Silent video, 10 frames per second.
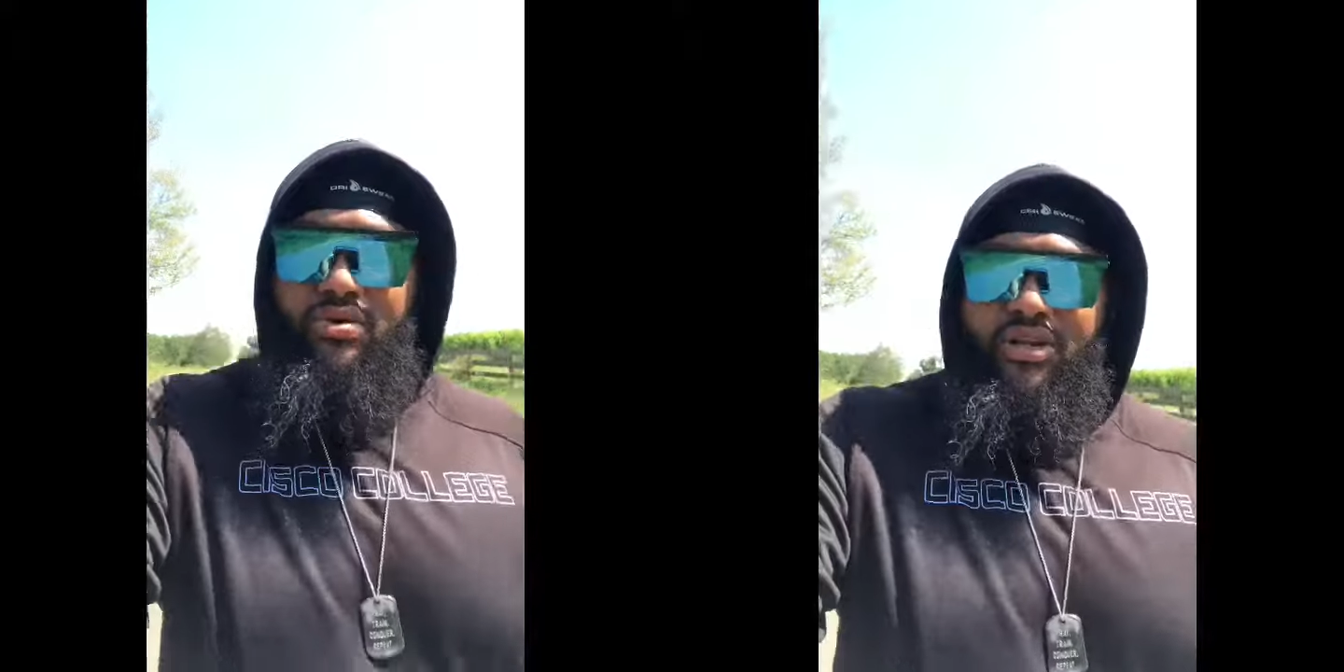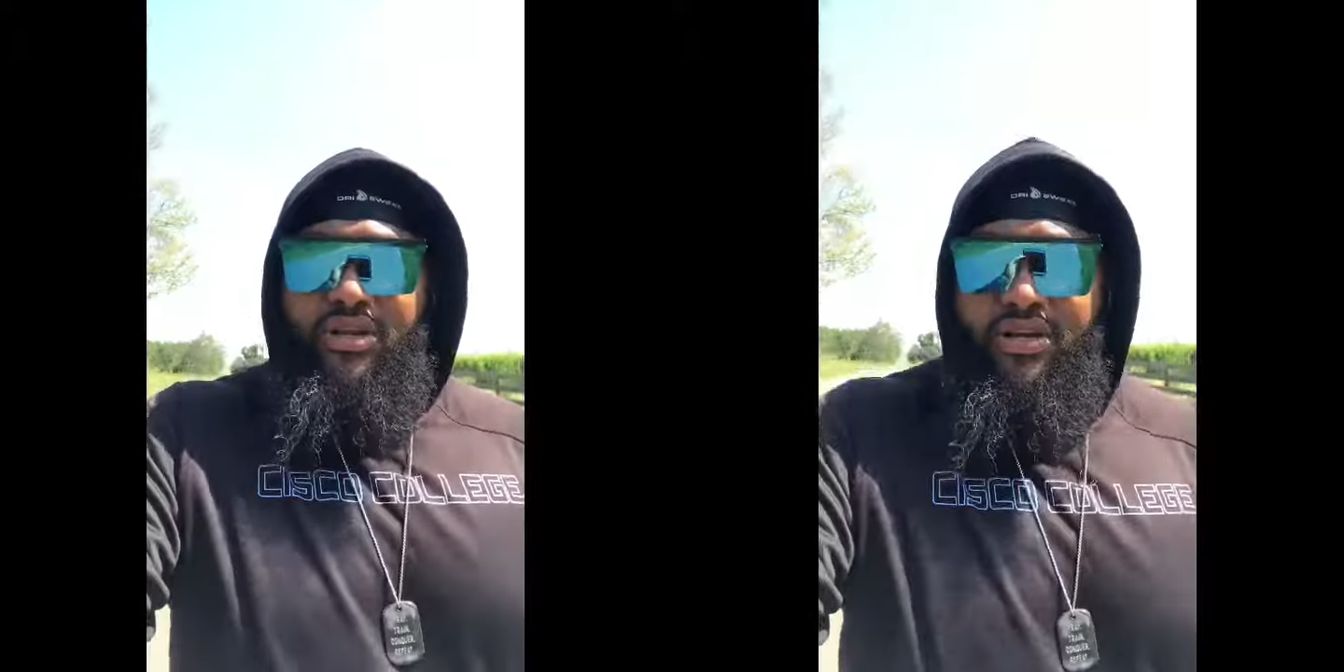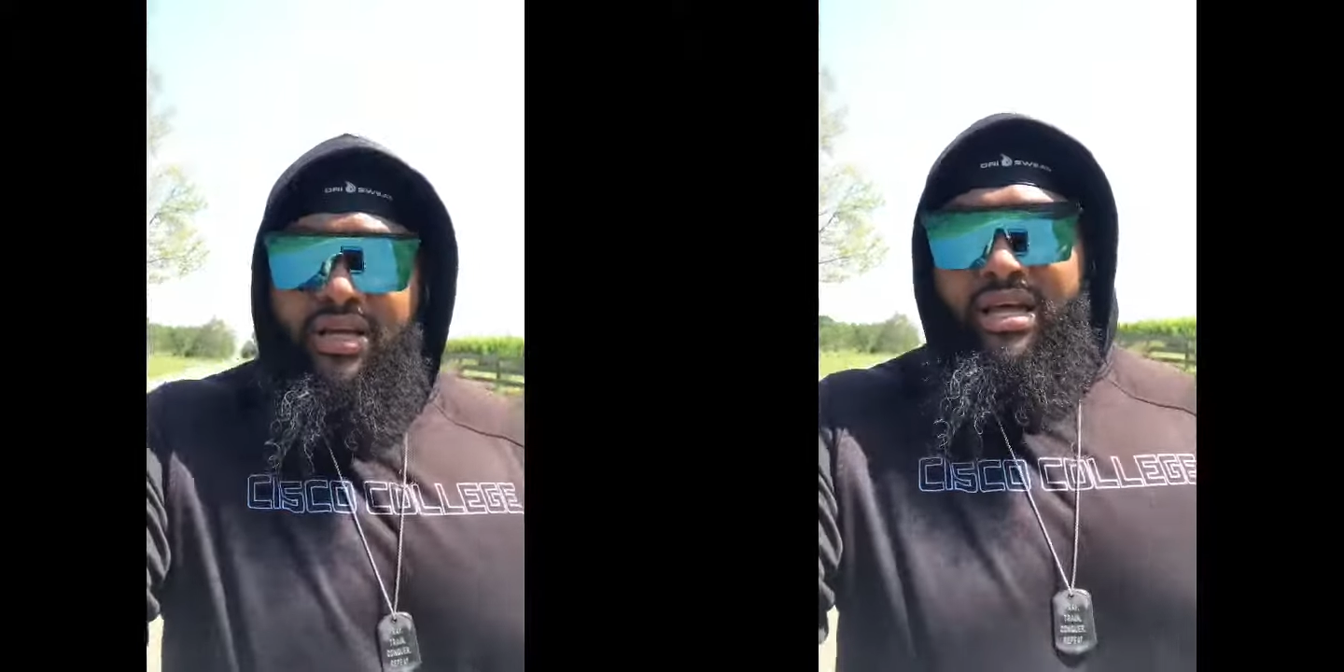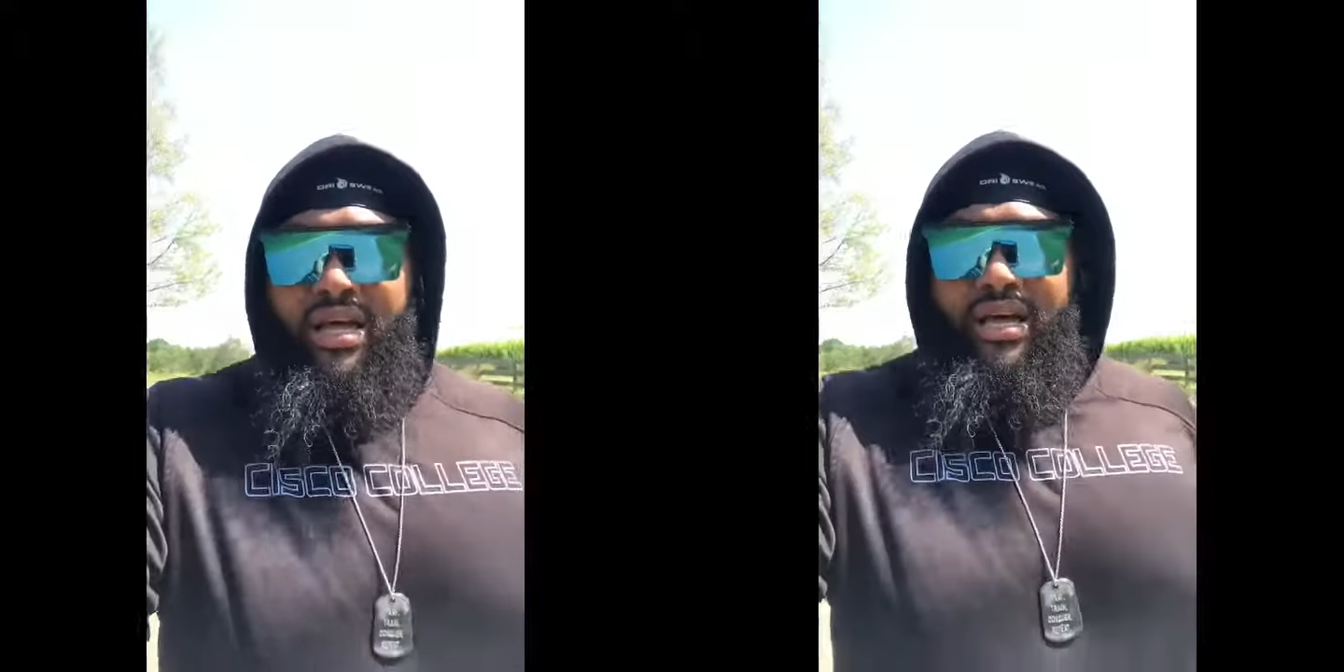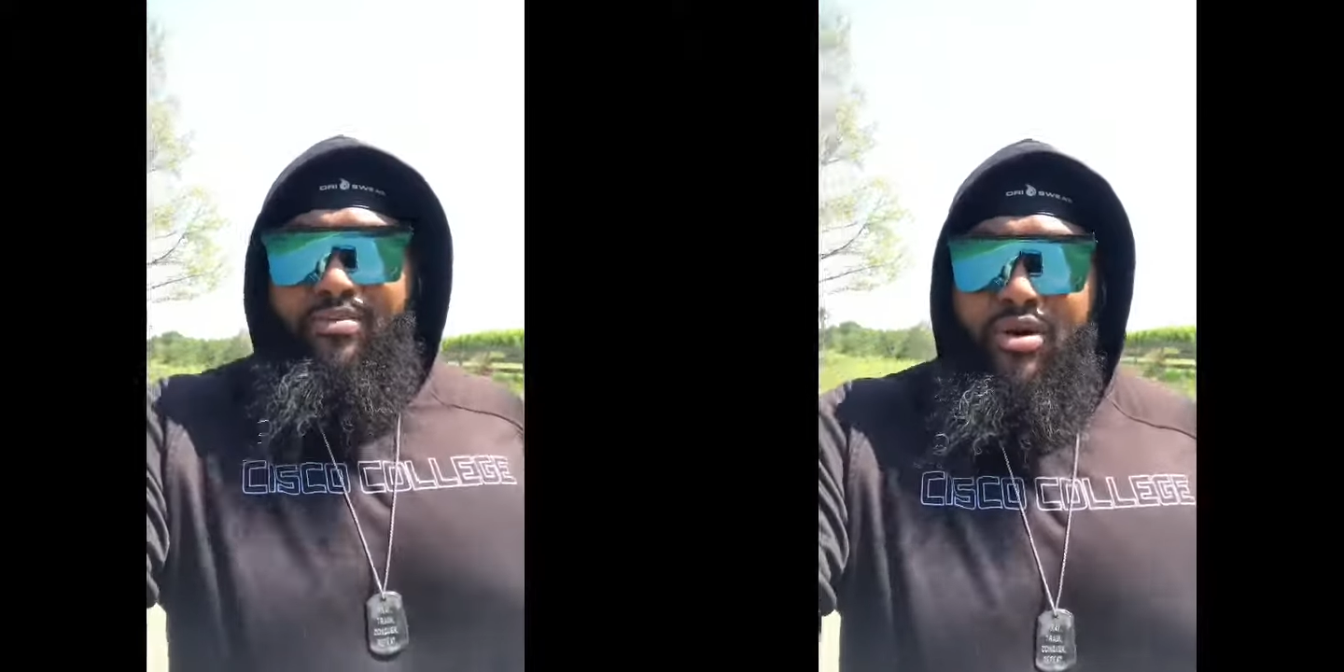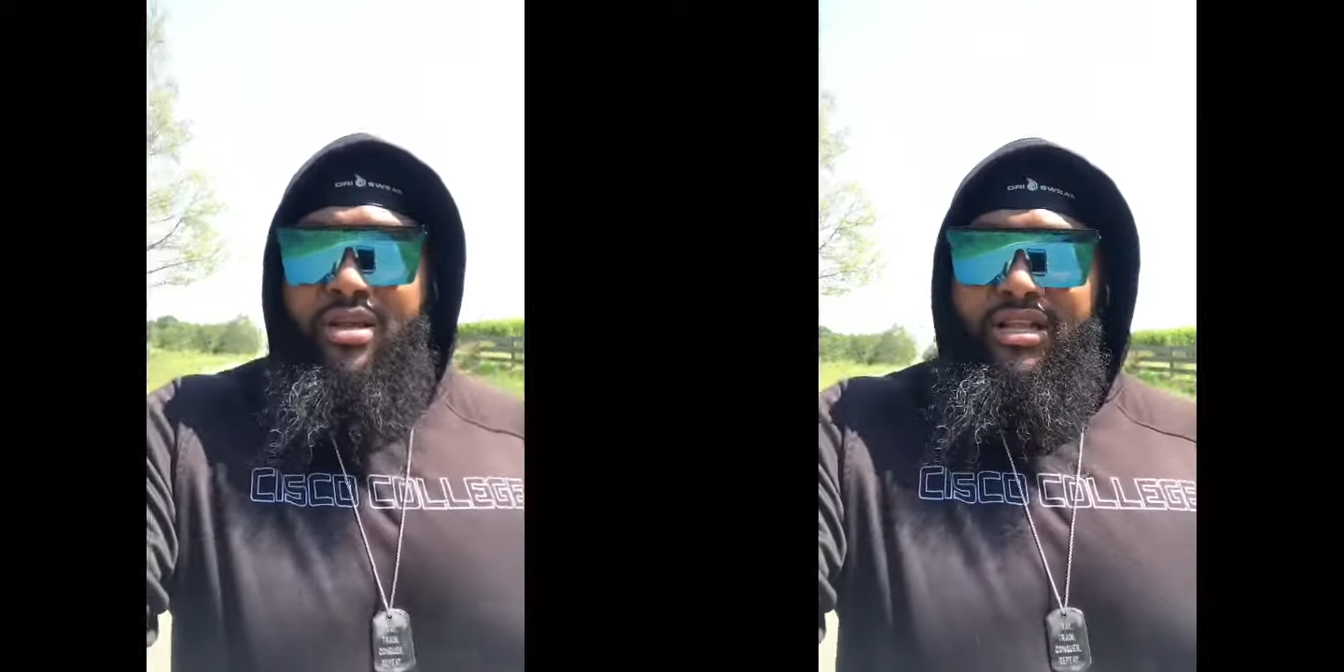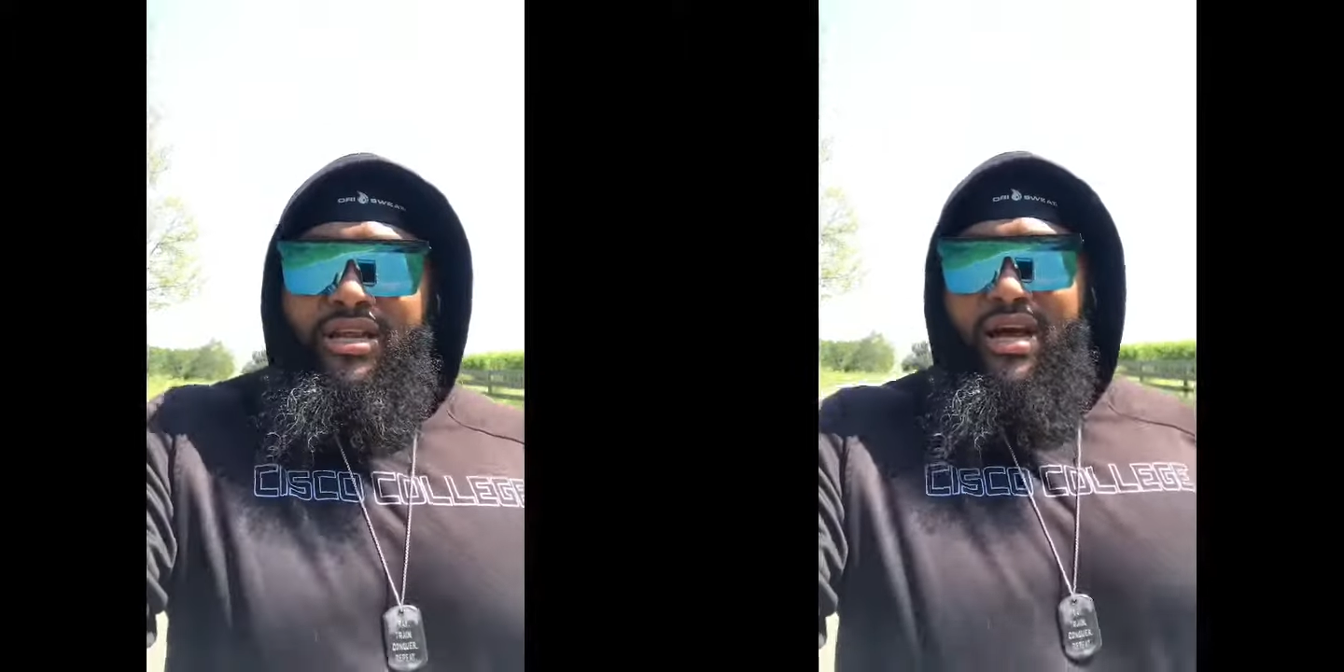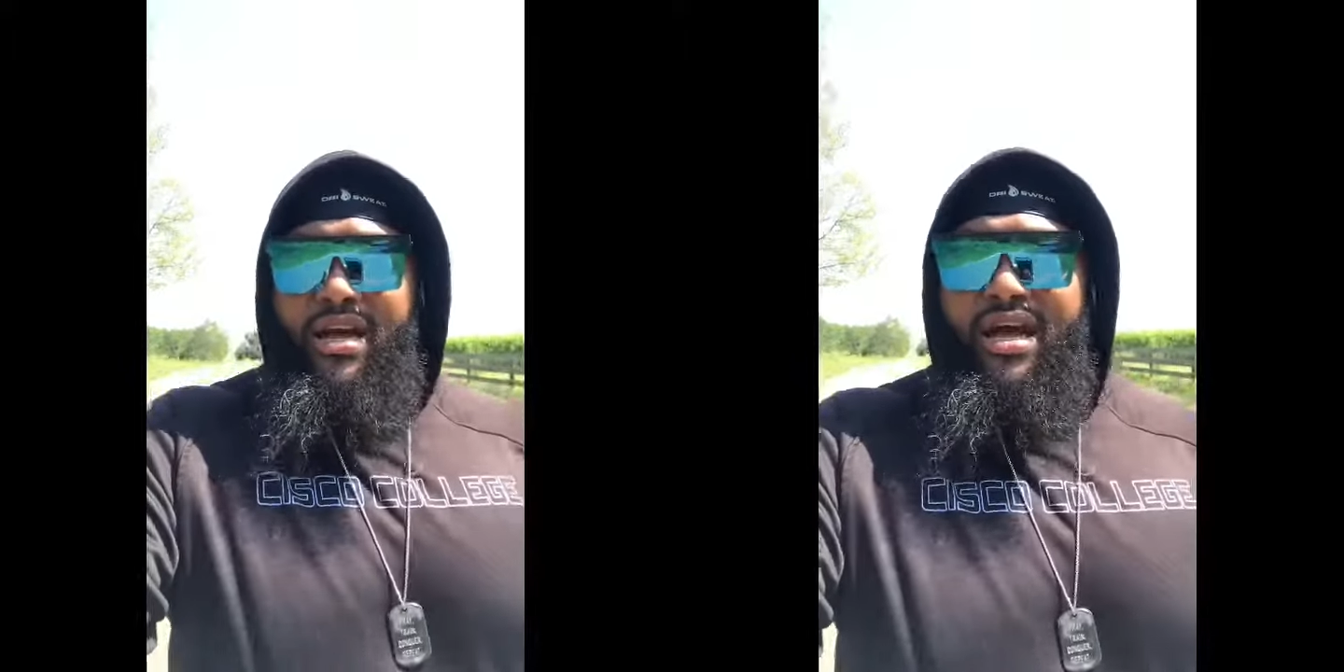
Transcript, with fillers: it. Brother, a little